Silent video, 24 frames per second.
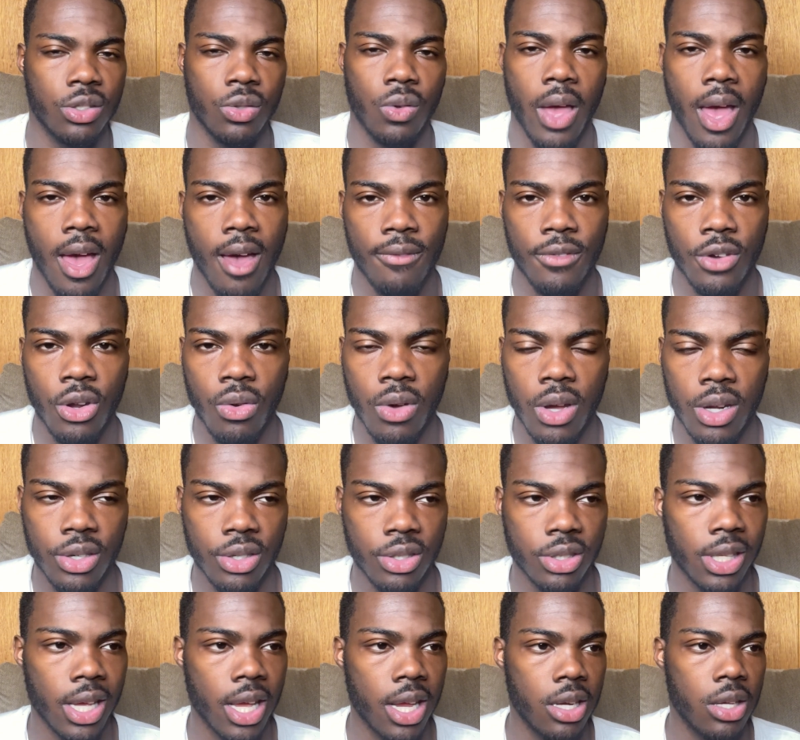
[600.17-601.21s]
you have no
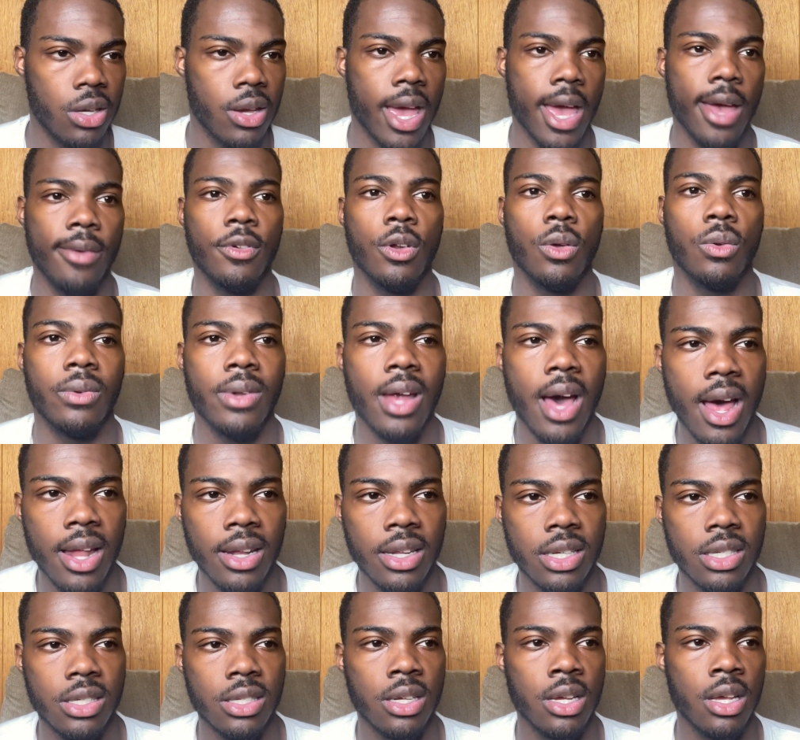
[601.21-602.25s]
understanding, you have no
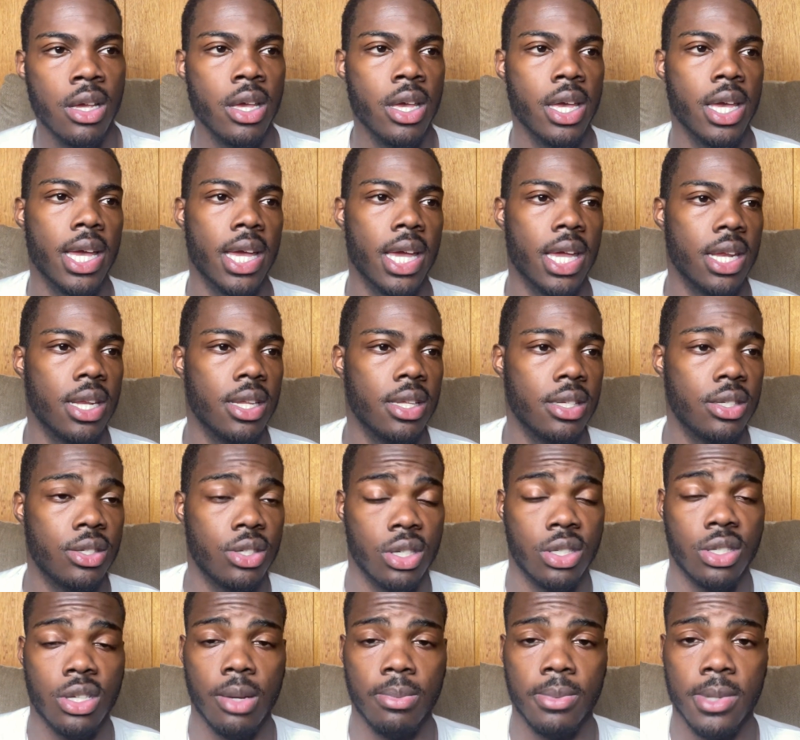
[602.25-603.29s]
knowledge, and it's
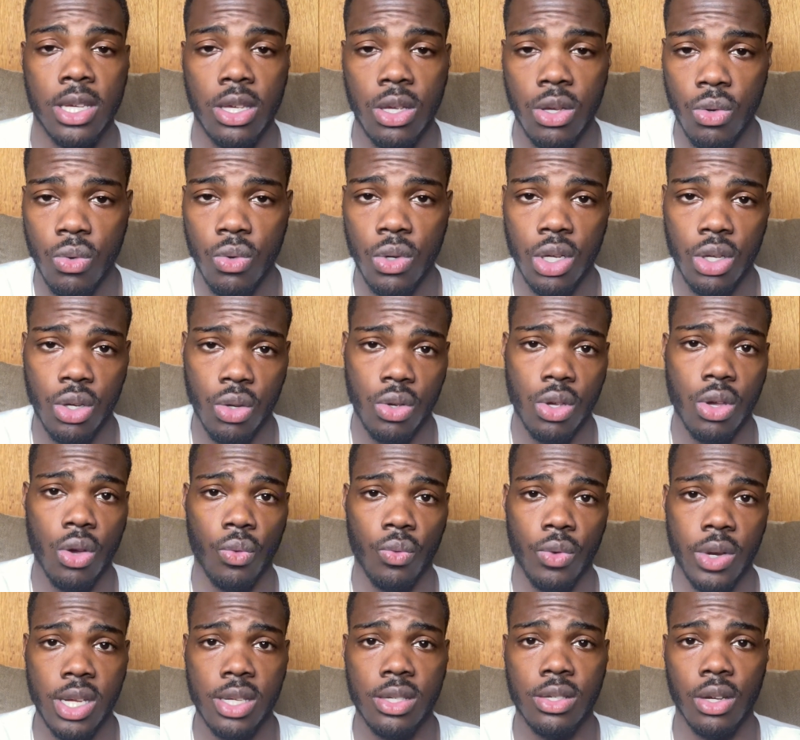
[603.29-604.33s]
just up to you to do your
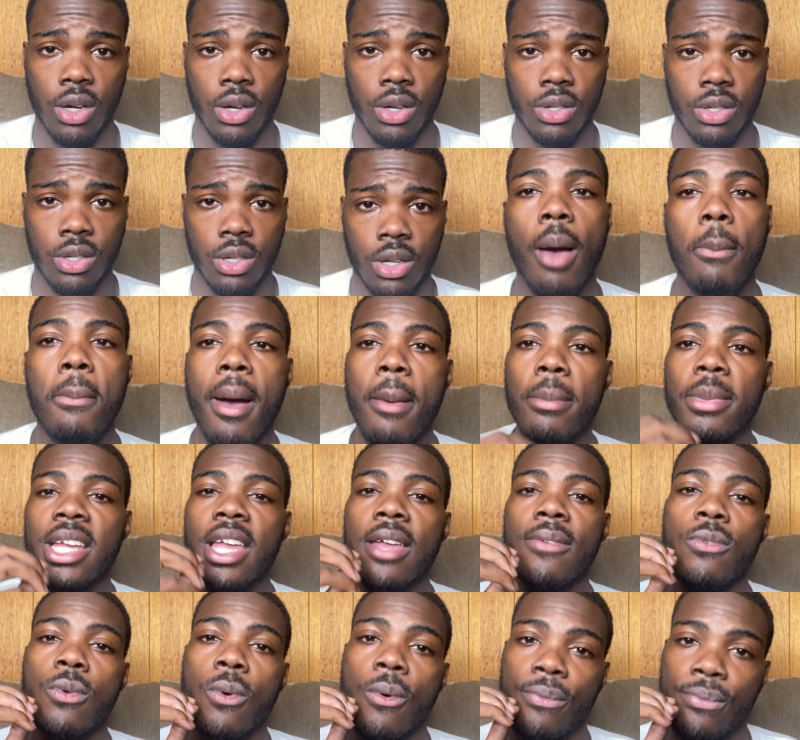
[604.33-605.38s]
research. I'm, I'm gonna
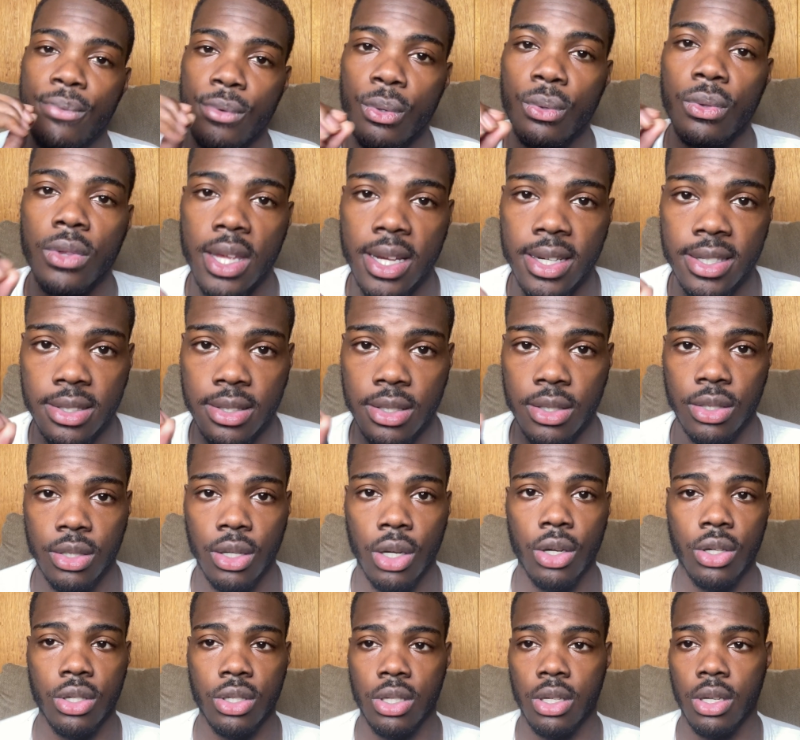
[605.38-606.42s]
give you a few things to
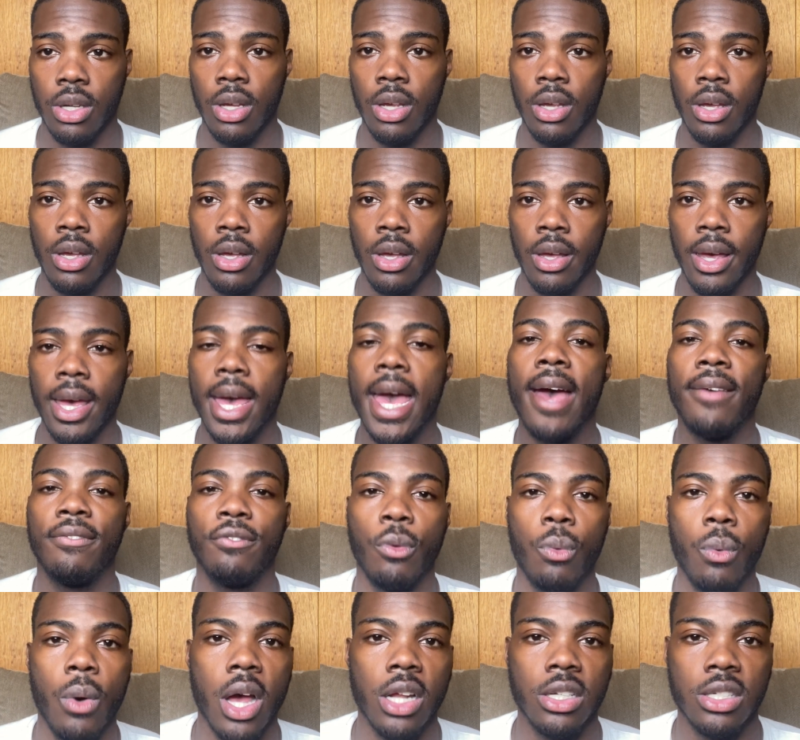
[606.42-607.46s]
search
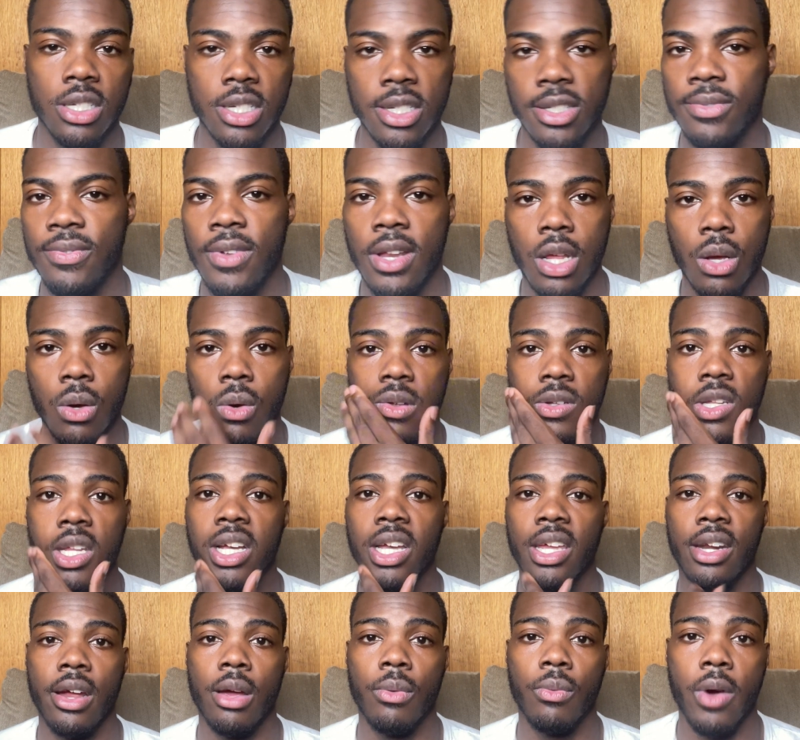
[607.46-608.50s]
after watching this video and
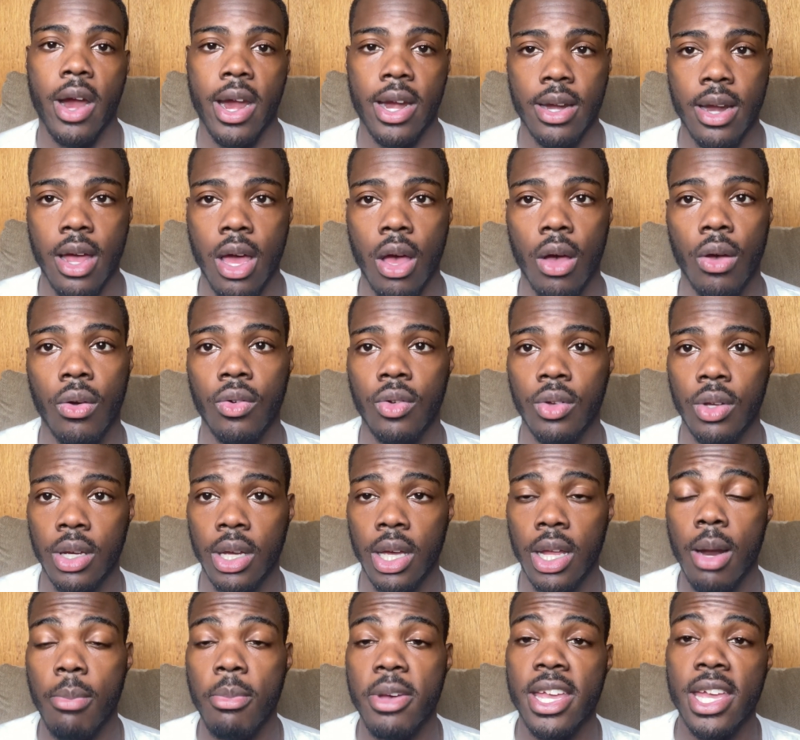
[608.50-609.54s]
look it up right now.
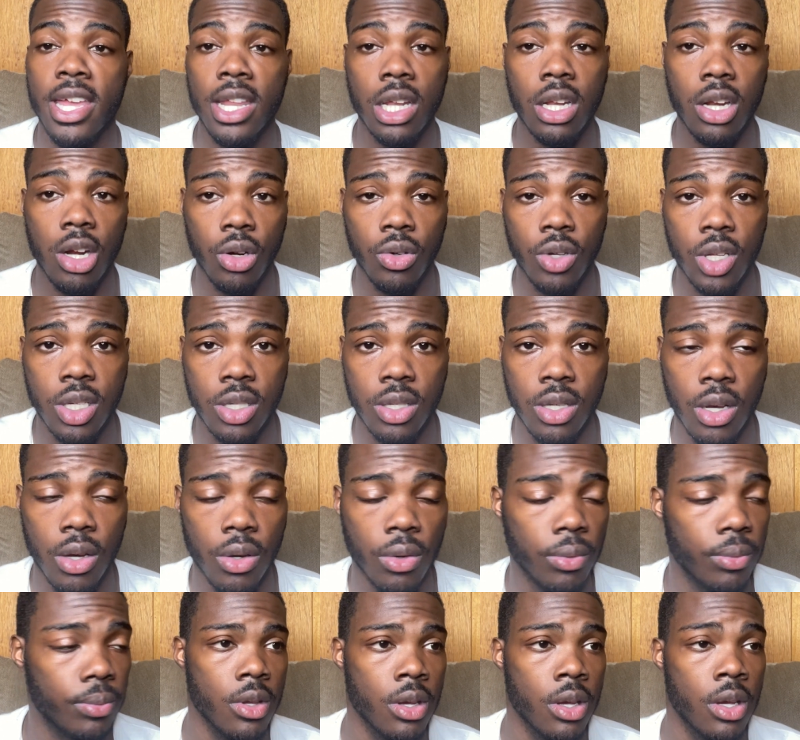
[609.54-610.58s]
And I'm gonna end it on this
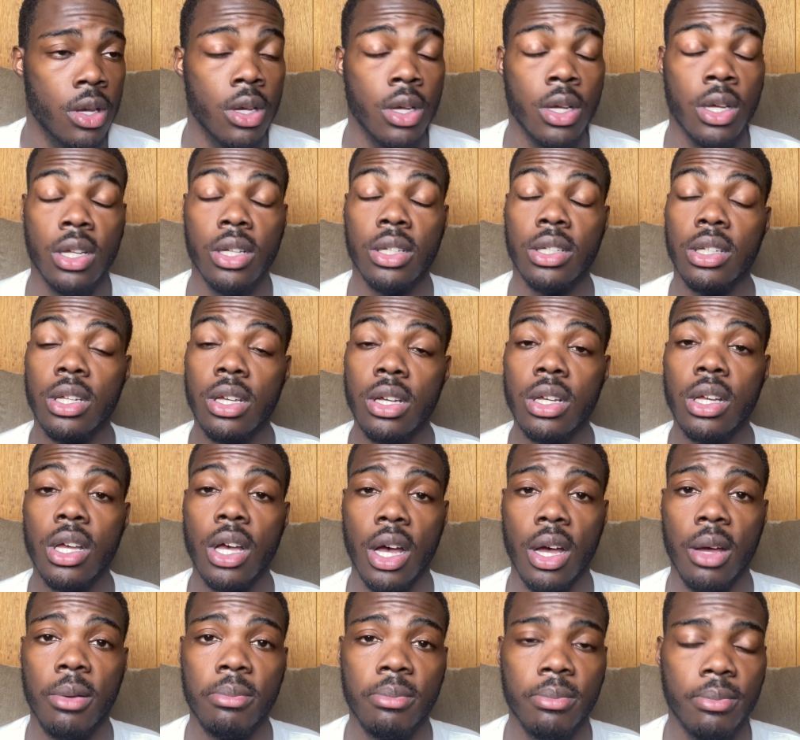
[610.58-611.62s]
note. Look
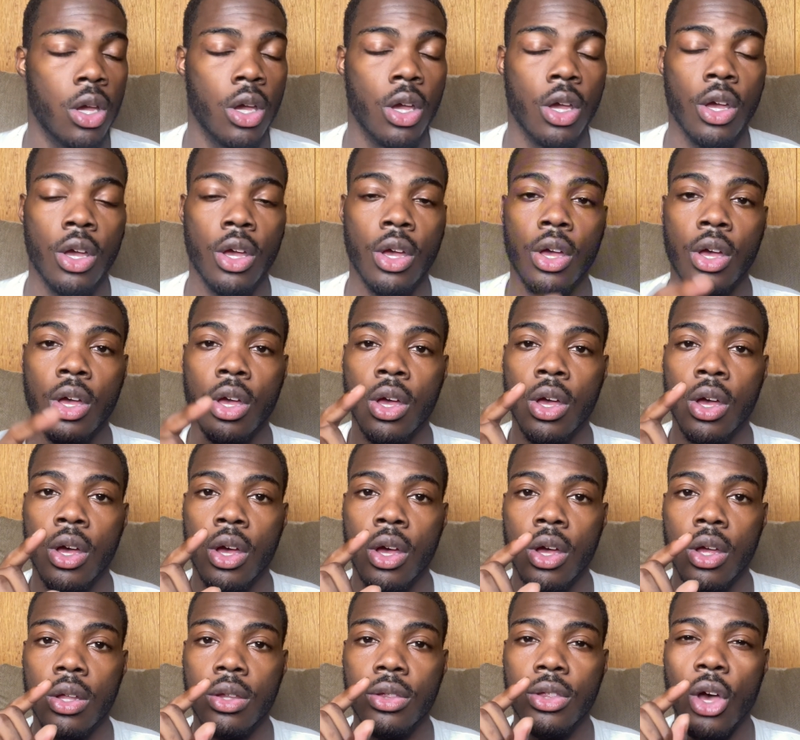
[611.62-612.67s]
up
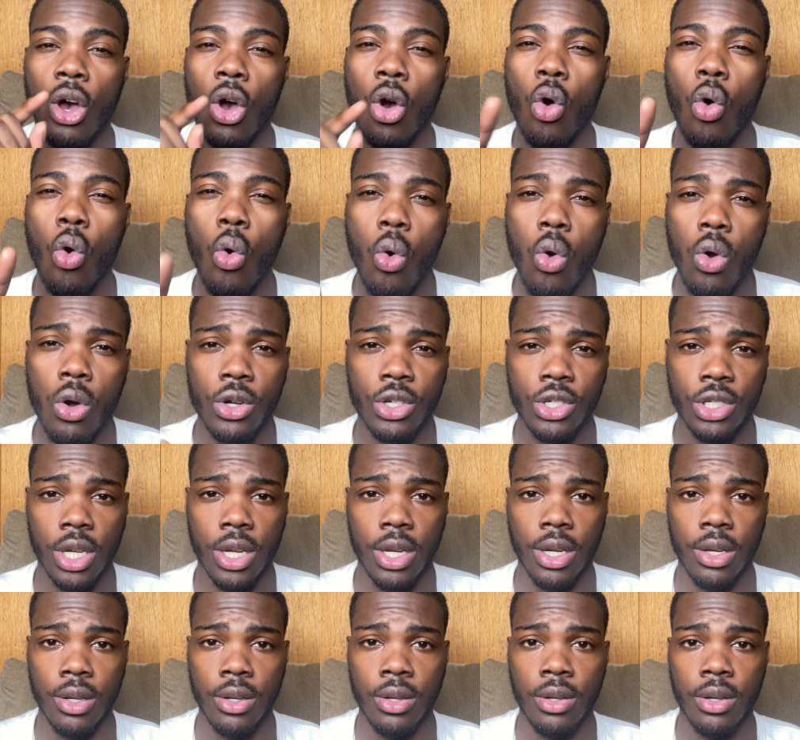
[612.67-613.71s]
the
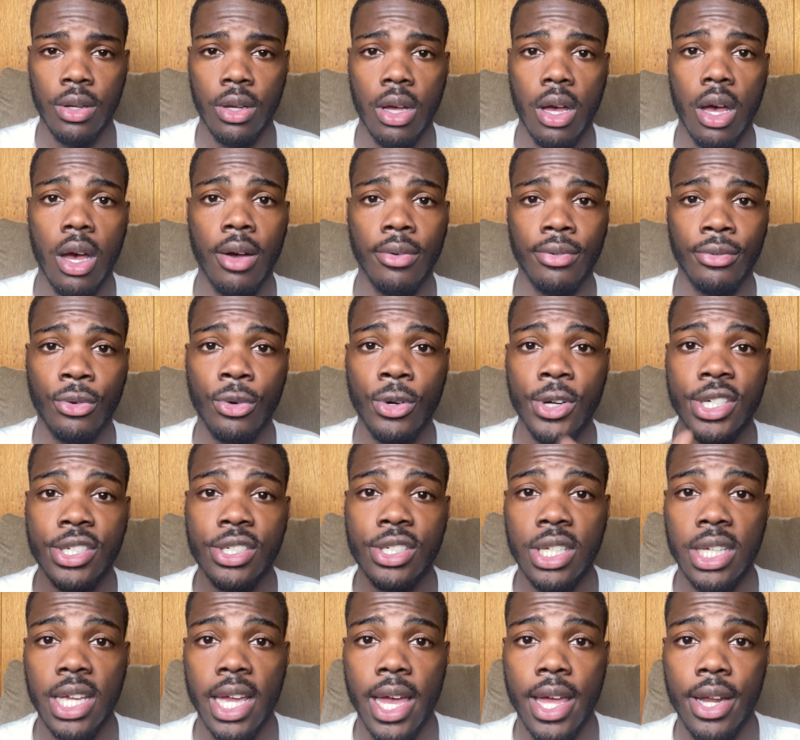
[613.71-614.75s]
origin of
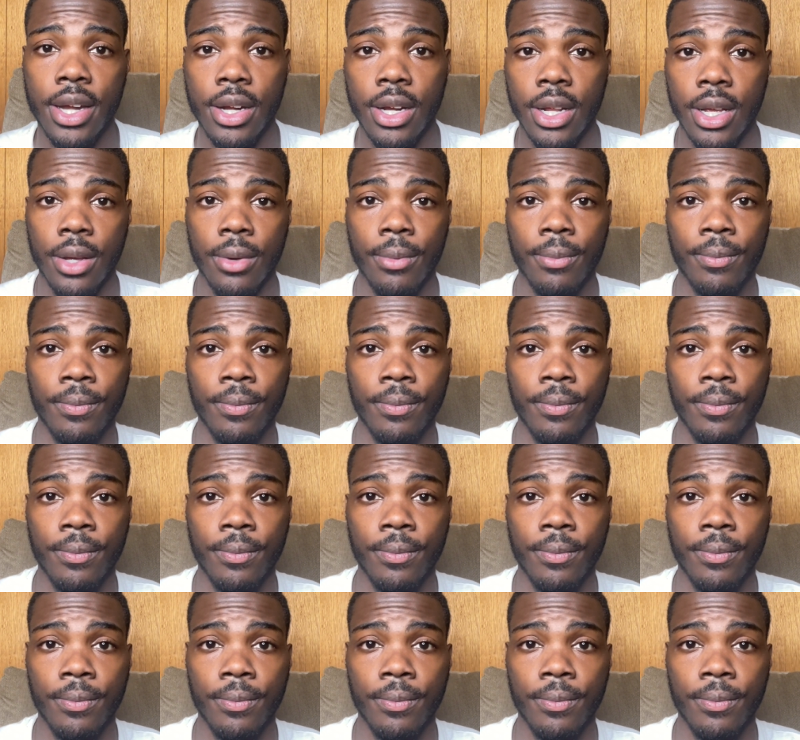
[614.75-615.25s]
Christianity.